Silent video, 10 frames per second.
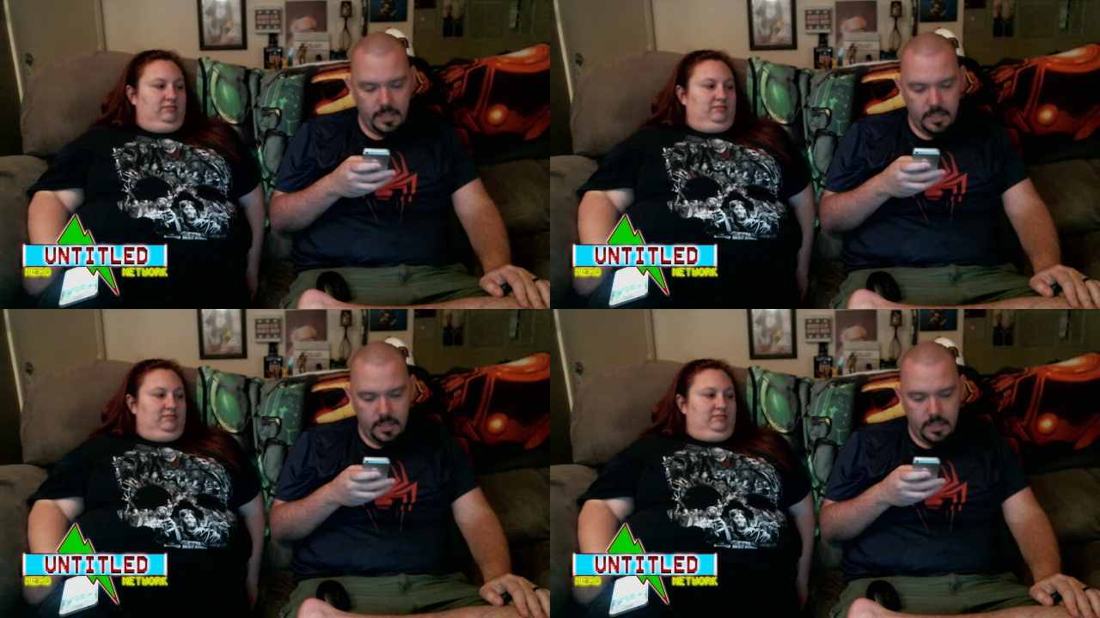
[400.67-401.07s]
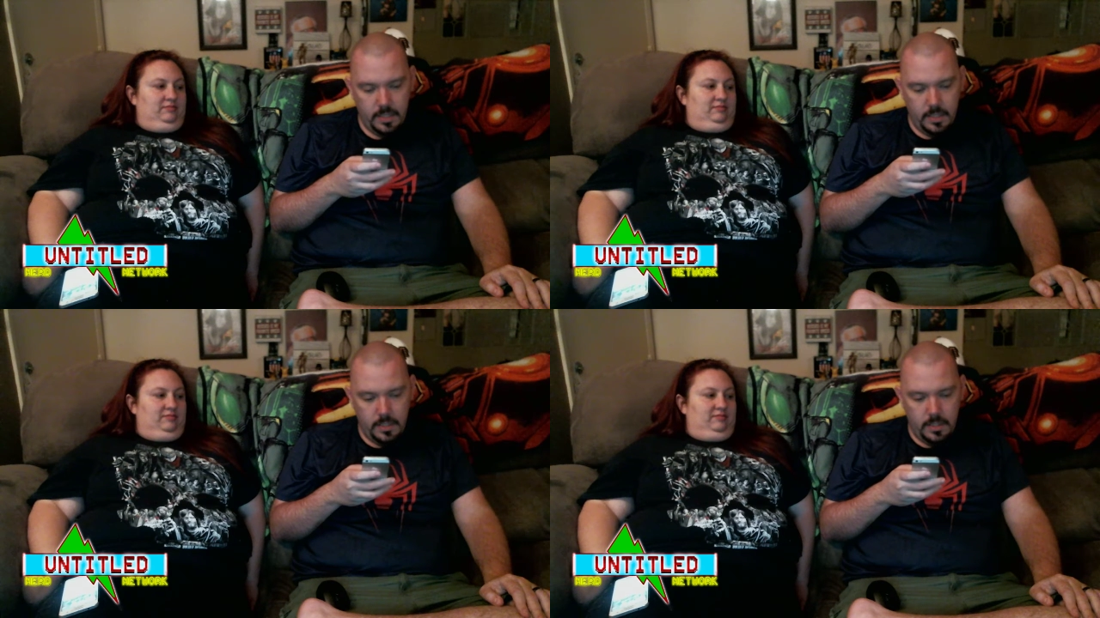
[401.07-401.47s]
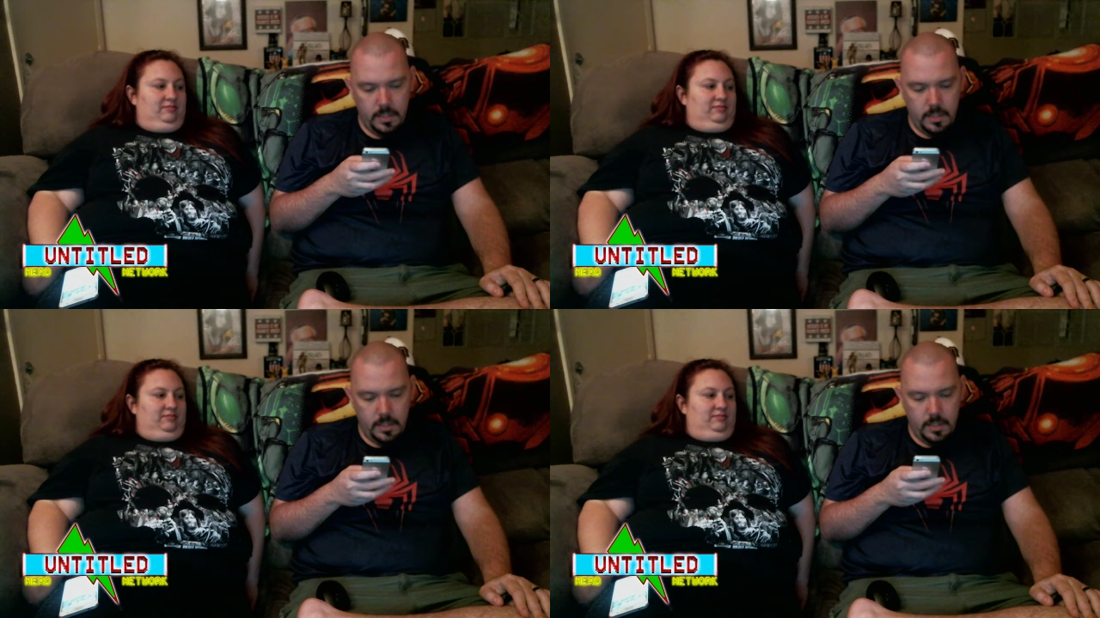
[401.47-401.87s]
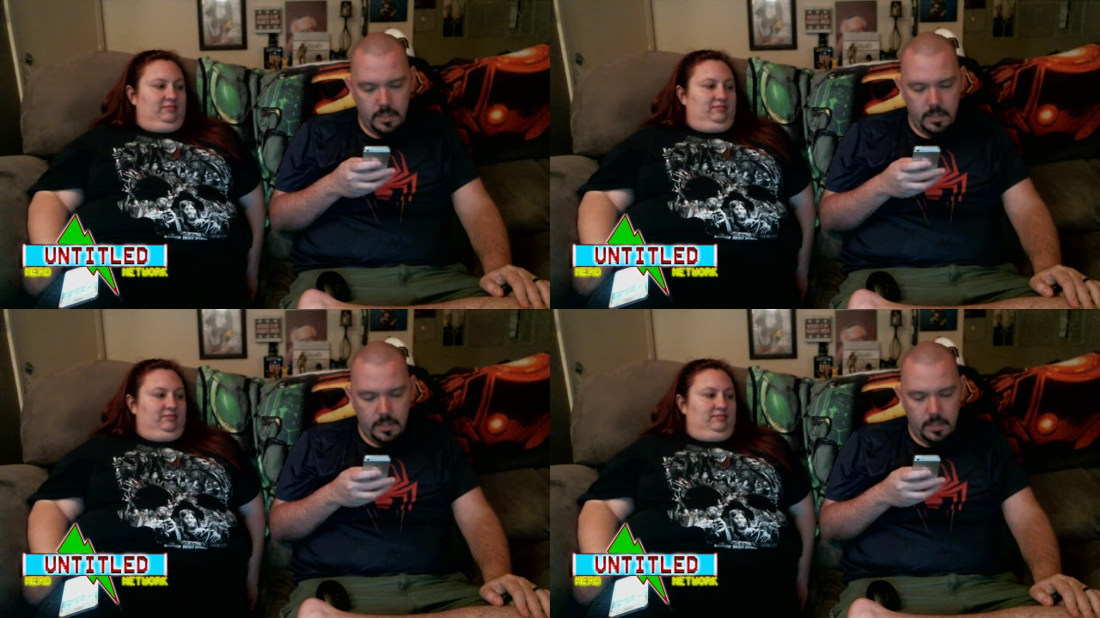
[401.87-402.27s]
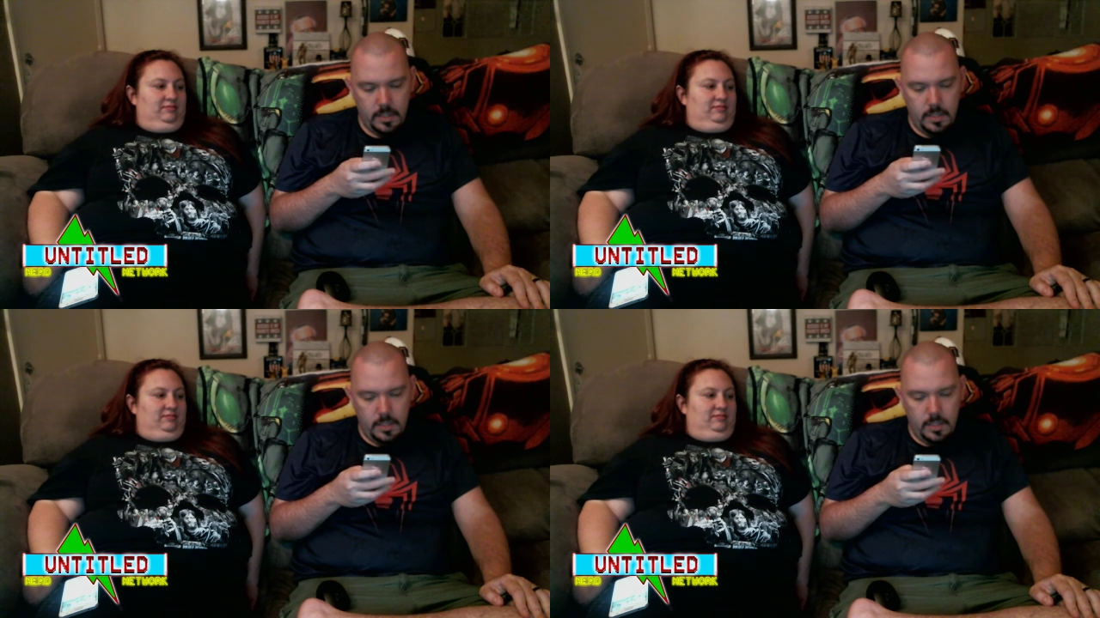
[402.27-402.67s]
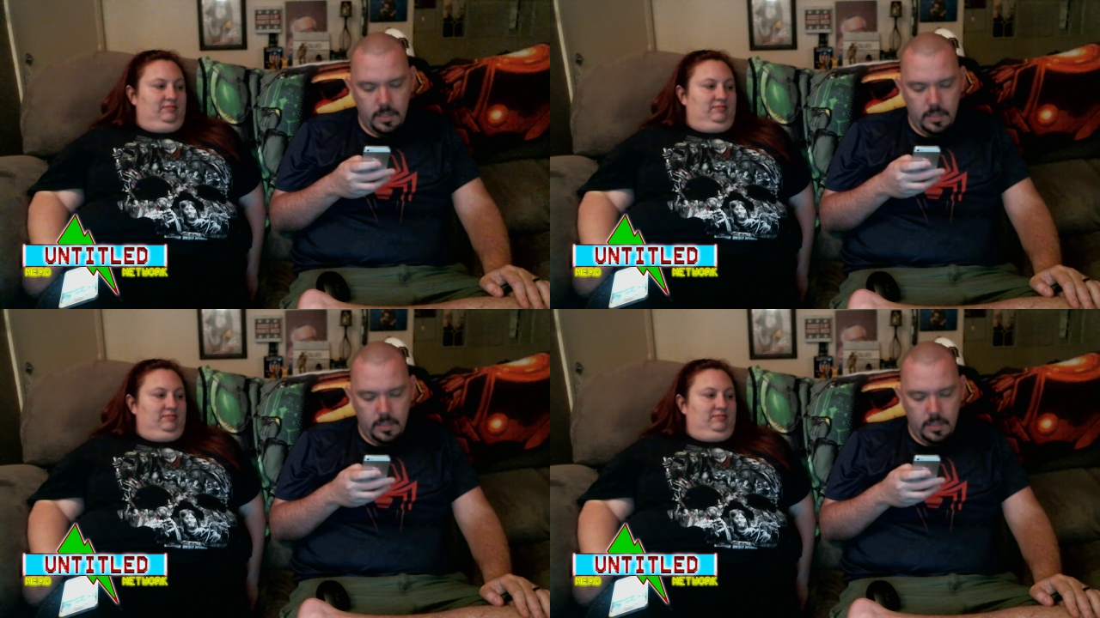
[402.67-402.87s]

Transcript: Nothing is said.